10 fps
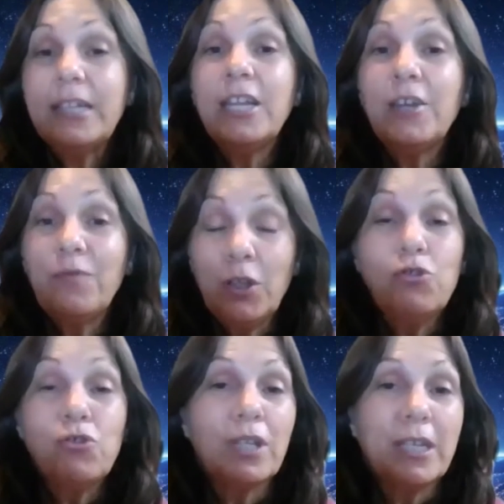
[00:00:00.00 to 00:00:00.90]
They live,
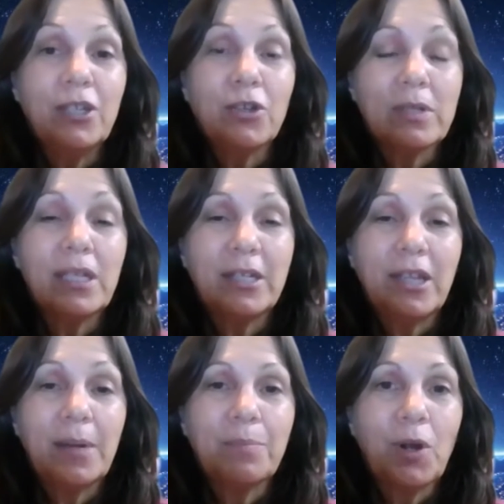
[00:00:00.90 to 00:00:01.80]
usually you'll
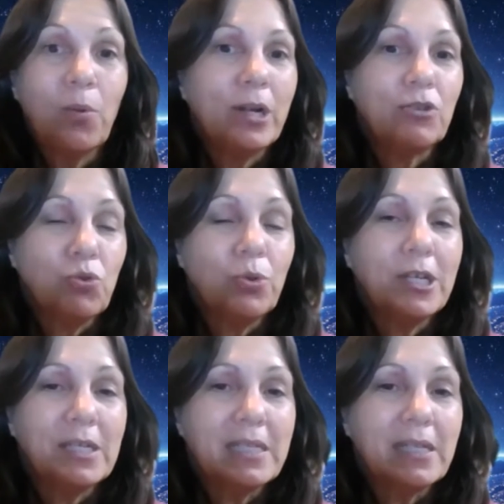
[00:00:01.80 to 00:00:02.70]
see them around
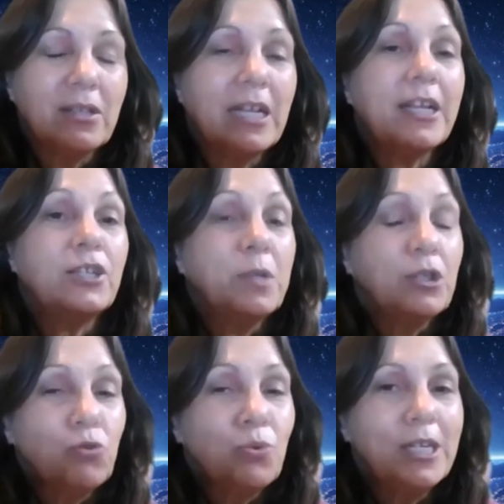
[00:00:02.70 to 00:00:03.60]
trees. They like to
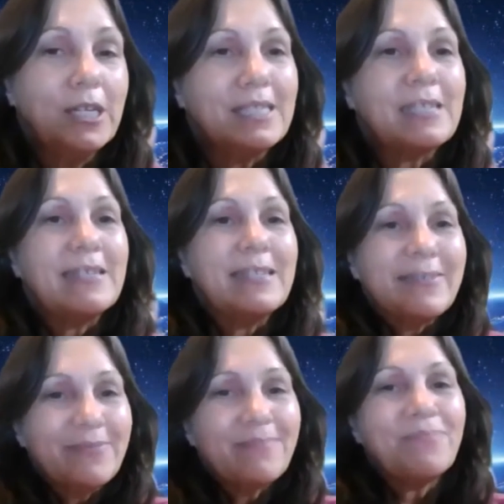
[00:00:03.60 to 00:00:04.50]
be in trees
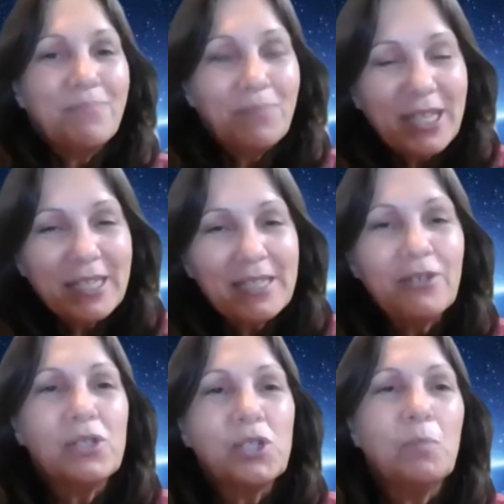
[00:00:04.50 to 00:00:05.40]
because
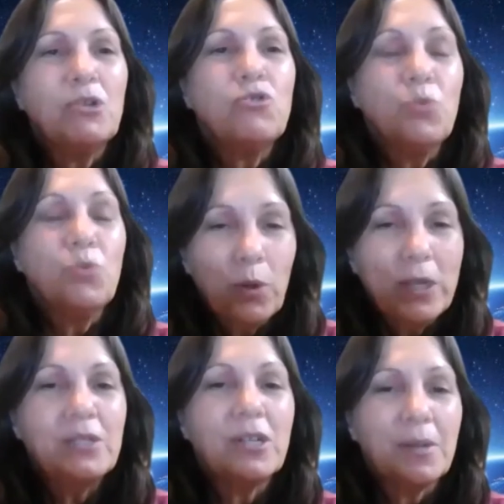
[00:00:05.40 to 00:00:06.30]
there's so much
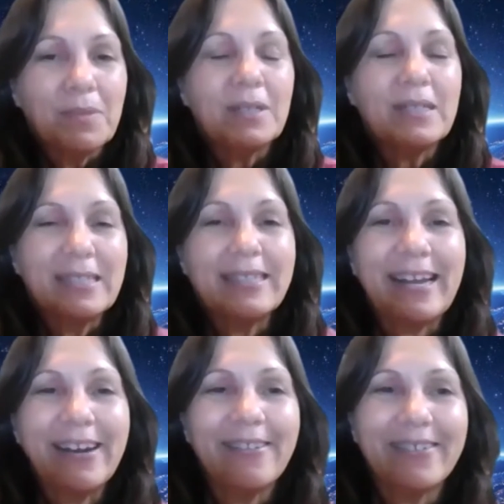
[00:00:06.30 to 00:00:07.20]
wisdom
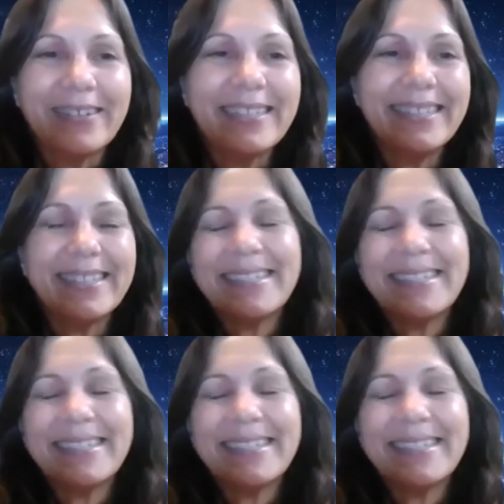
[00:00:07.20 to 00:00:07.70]
there.